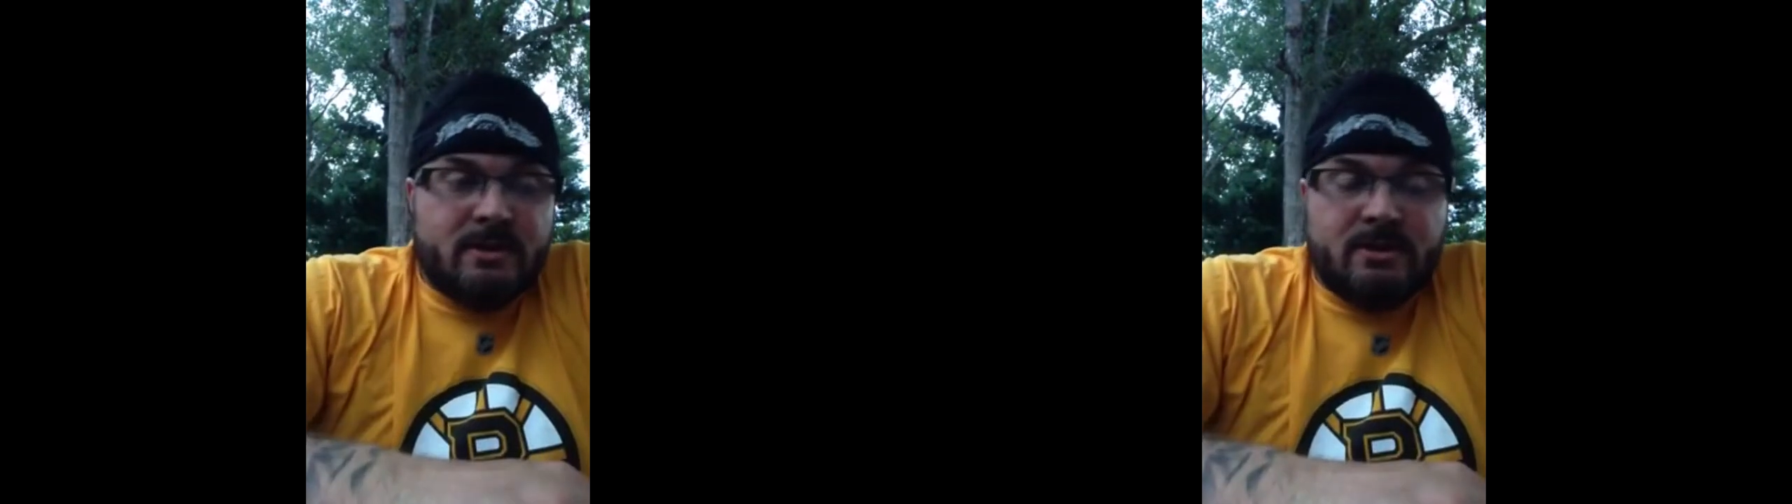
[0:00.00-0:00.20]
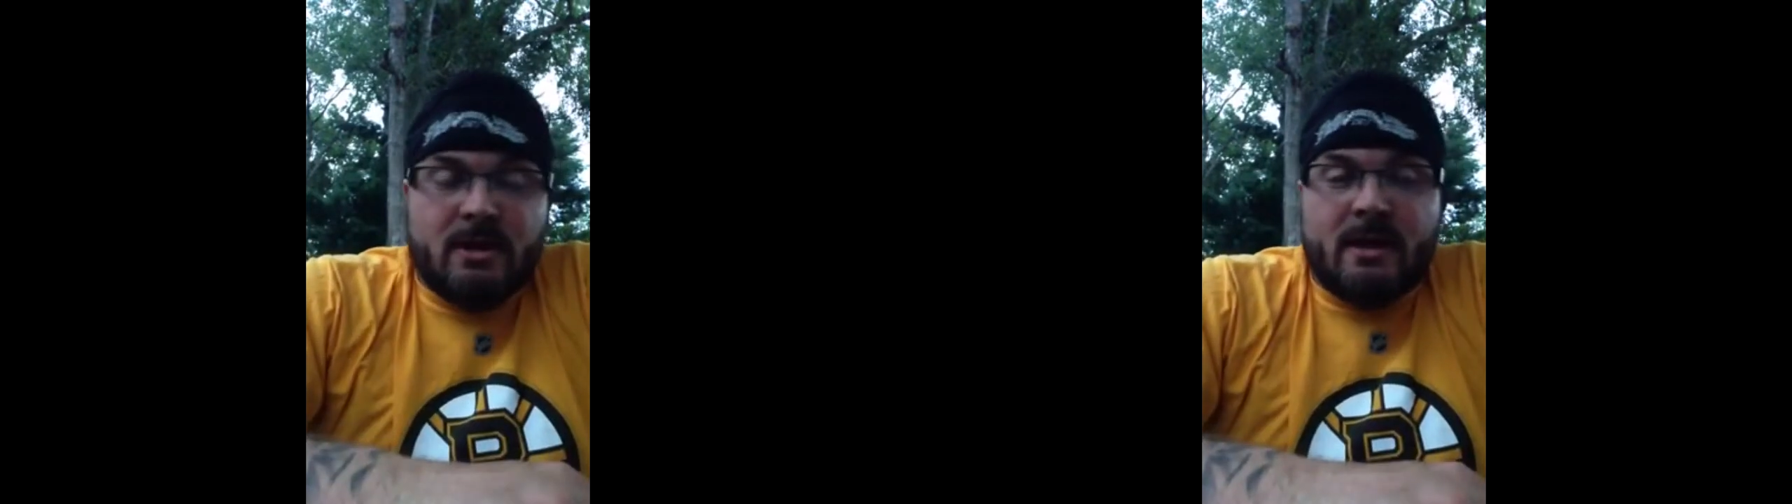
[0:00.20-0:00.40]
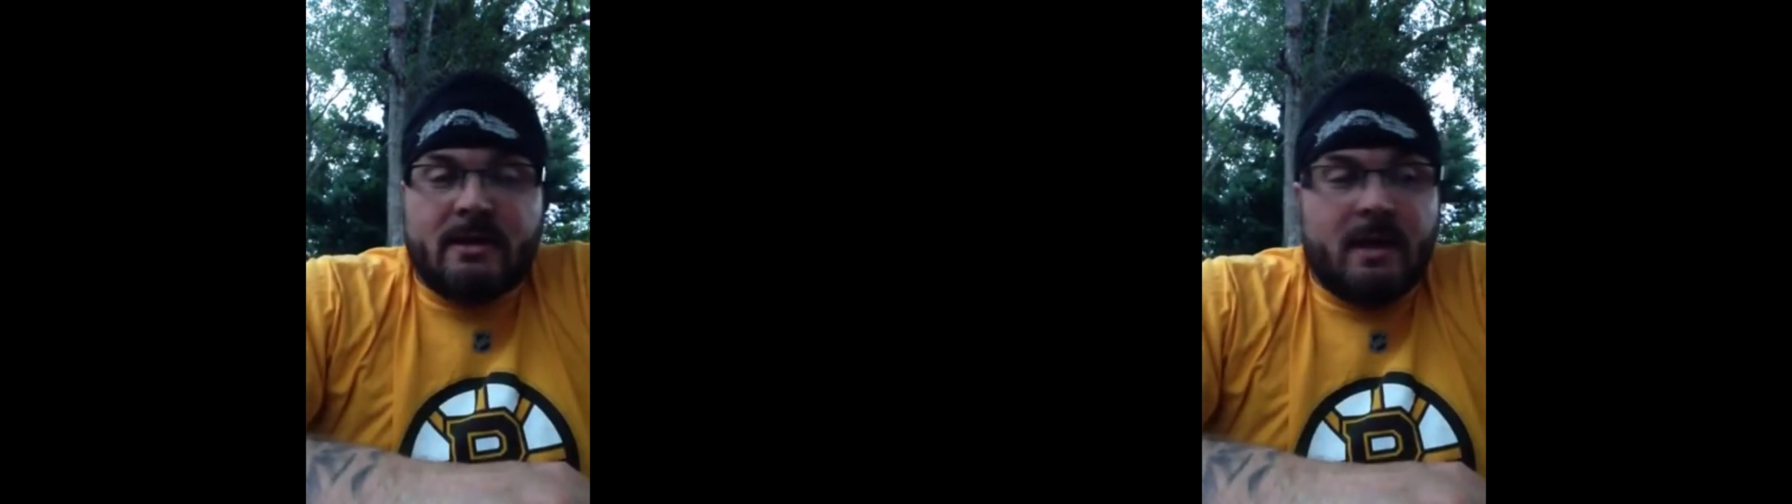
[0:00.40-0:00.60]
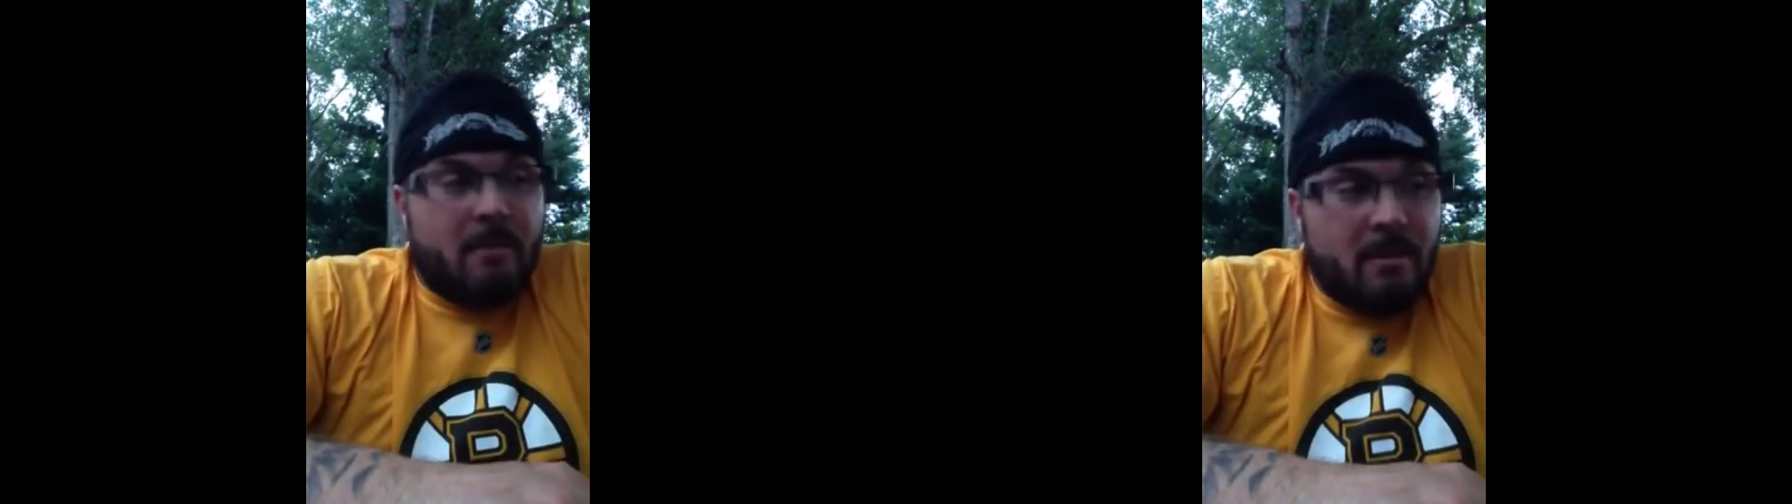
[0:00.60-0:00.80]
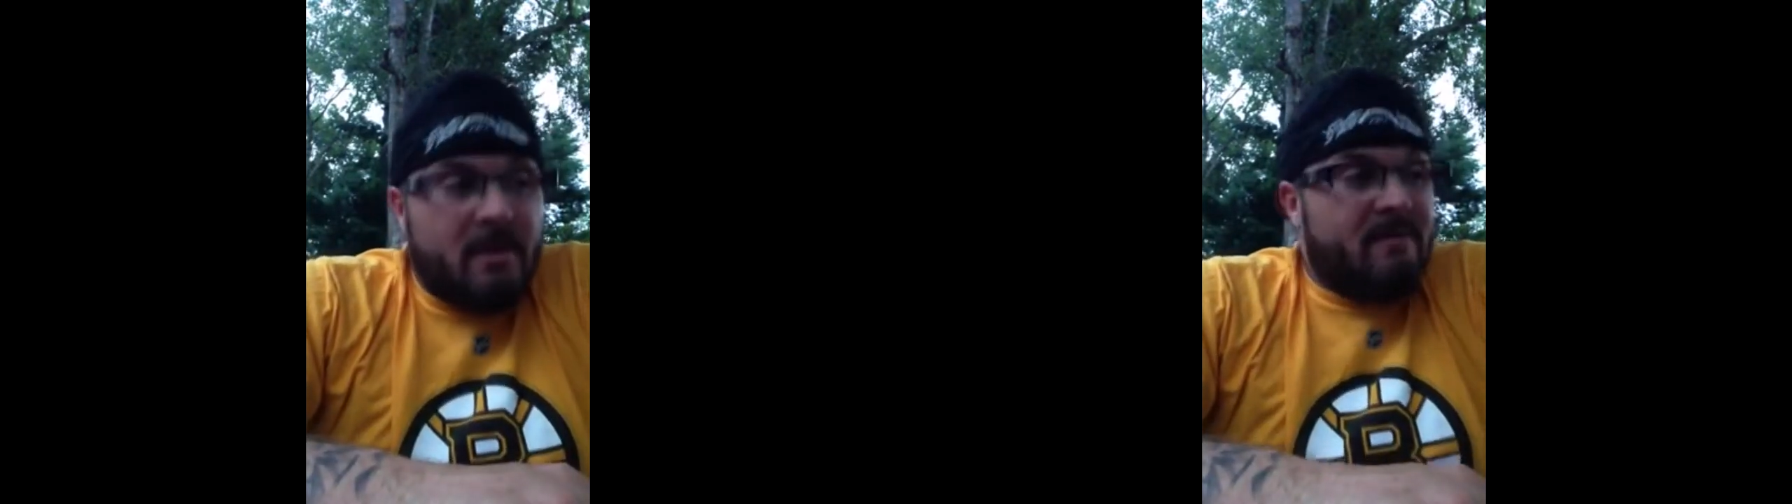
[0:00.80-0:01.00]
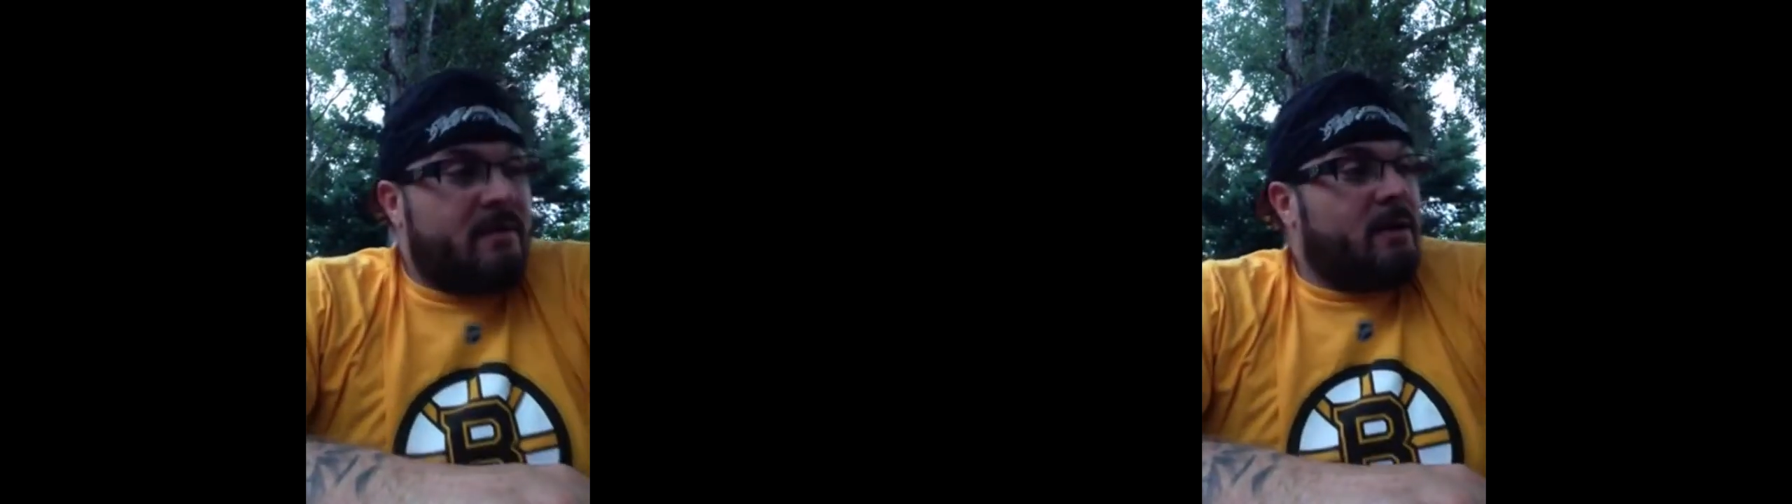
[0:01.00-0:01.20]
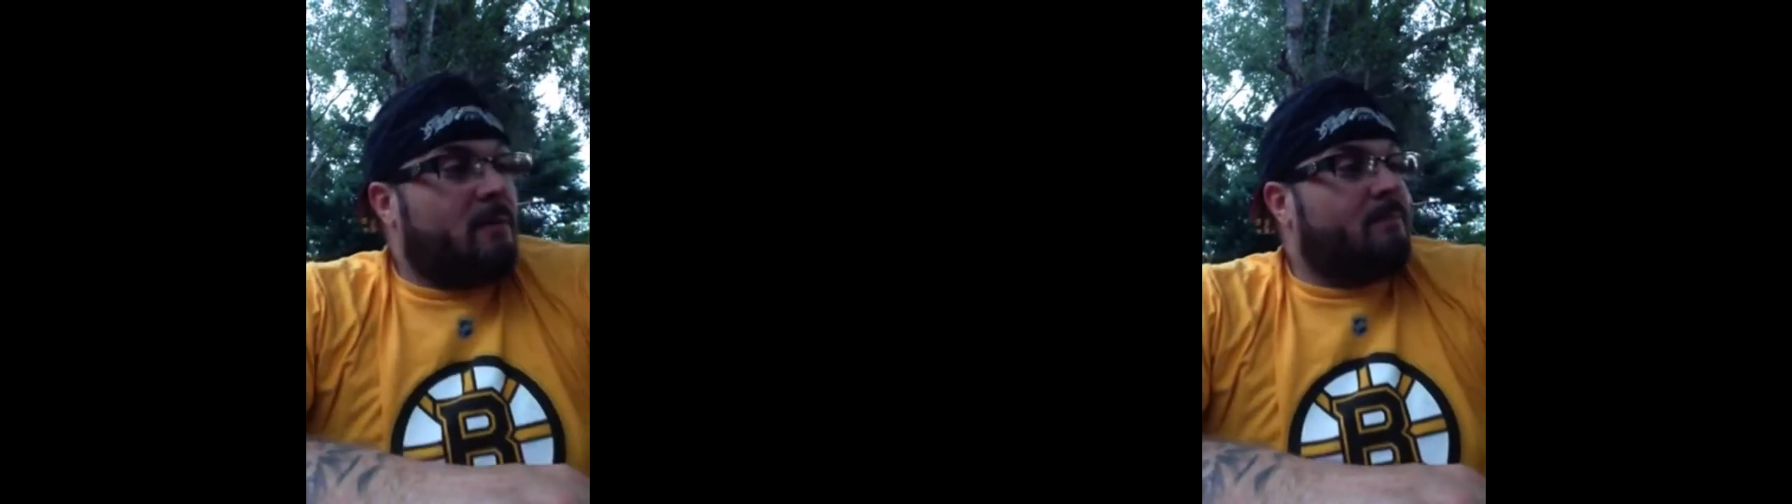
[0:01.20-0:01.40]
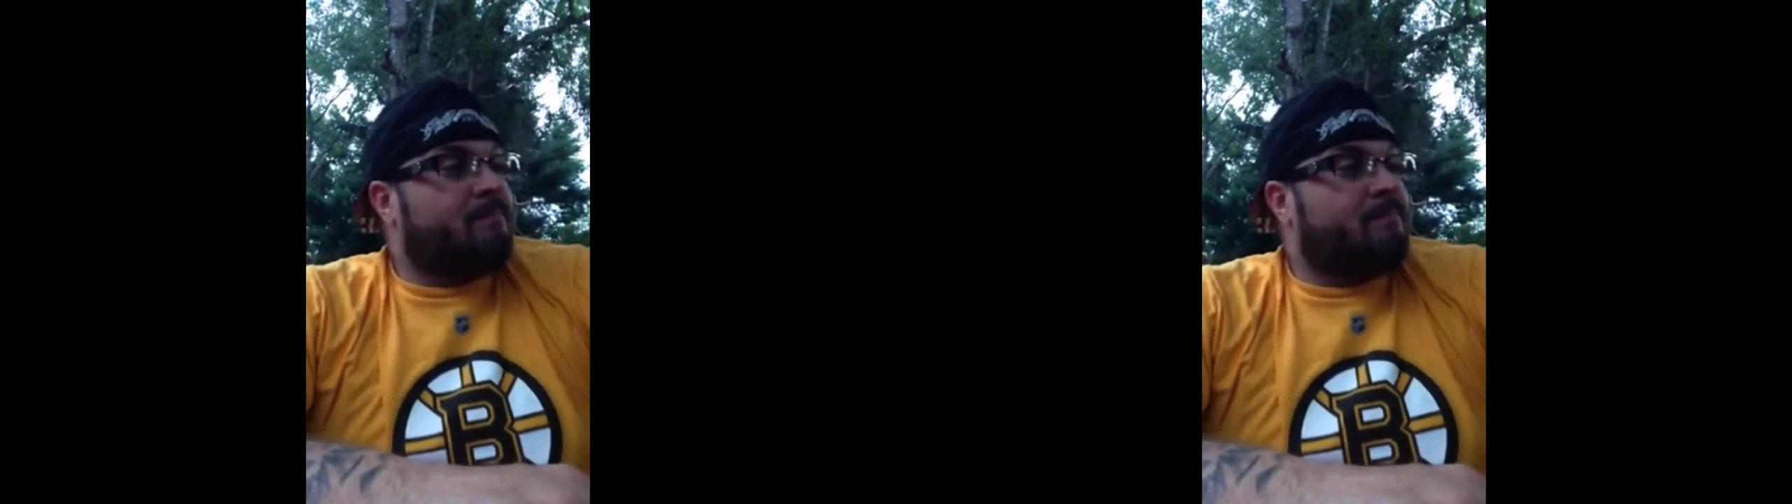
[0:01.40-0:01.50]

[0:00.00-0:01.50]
and shit like that. Remember that video?